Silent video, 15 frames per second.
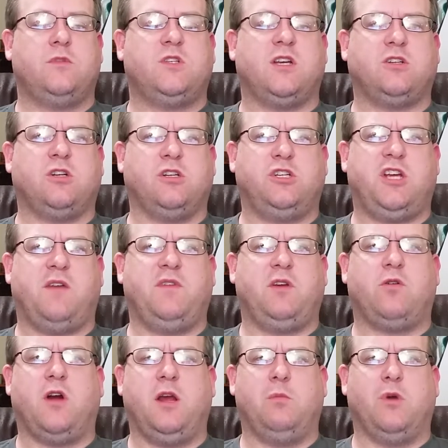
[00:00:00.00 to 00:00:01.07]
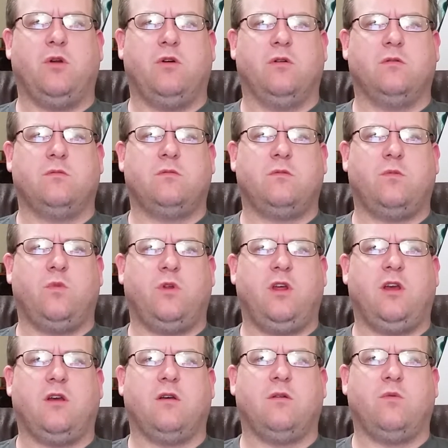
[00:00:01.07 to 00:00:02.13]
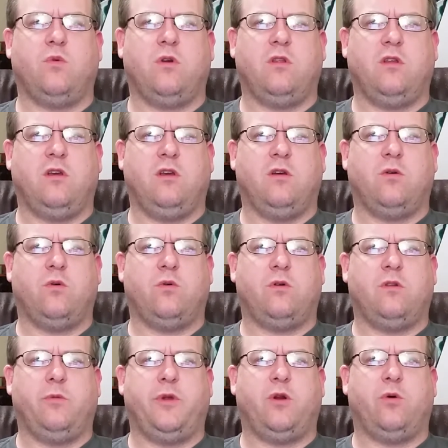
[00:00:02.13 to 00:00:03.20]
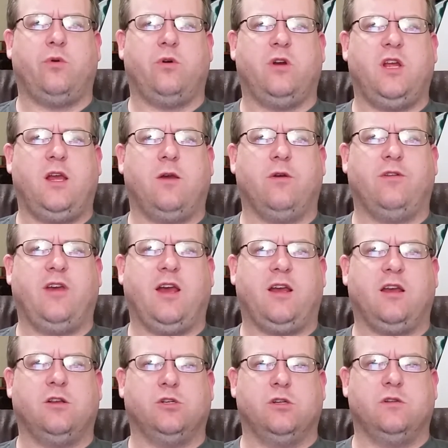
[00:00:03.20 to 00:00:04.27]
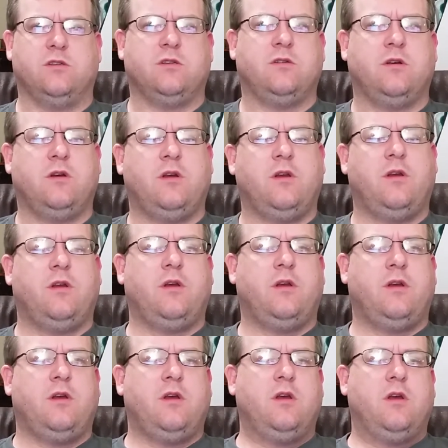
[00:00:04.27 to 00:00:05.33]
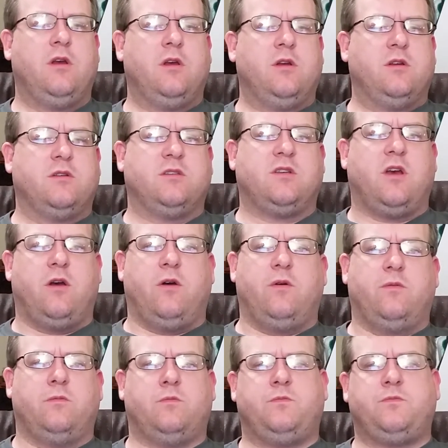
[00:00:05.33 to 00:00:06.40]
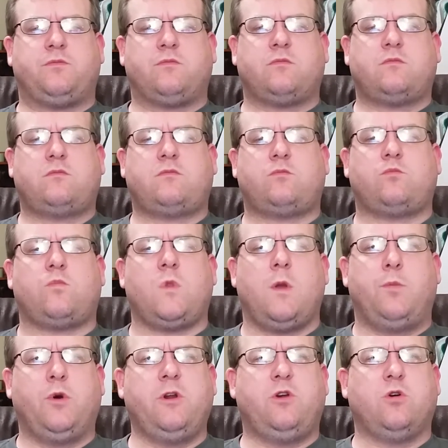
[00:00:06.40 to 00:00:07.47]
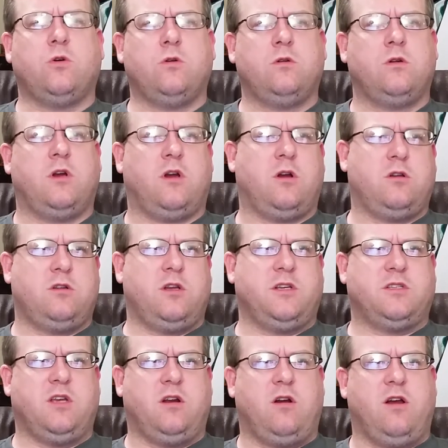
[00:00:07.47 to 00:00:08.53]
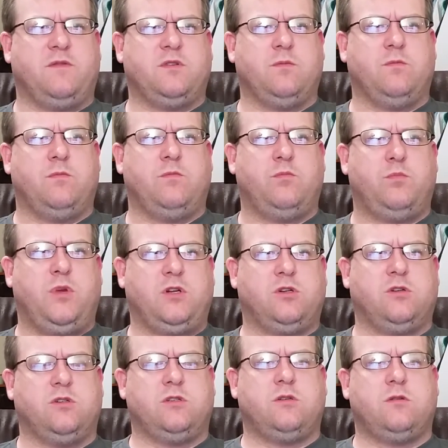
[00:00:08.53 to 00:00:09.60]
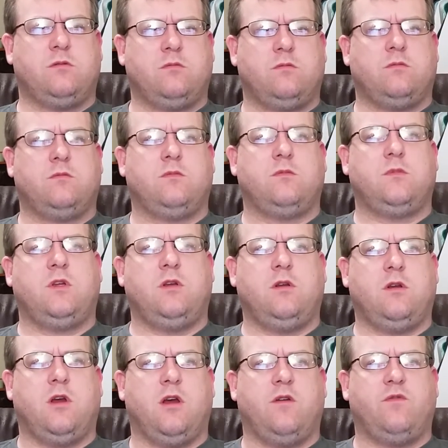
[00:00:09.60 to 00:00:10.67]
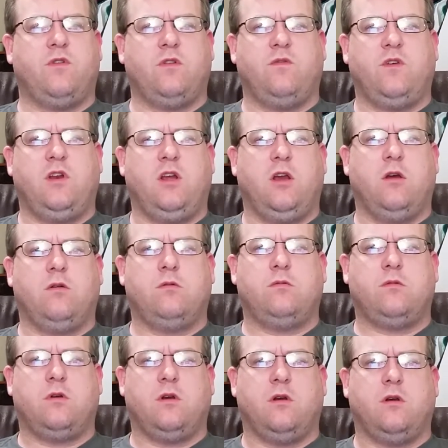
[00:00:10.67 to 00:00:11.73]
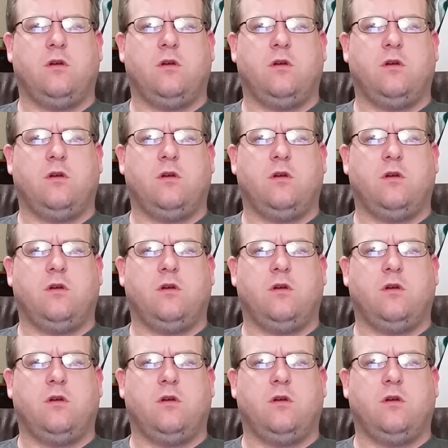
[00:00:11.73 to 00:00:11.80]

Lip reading: it's actually a Chevy crate motor, one of the a little bit older Ecotech engines. So pretty cool. Like I said, I'll have some pictures for the video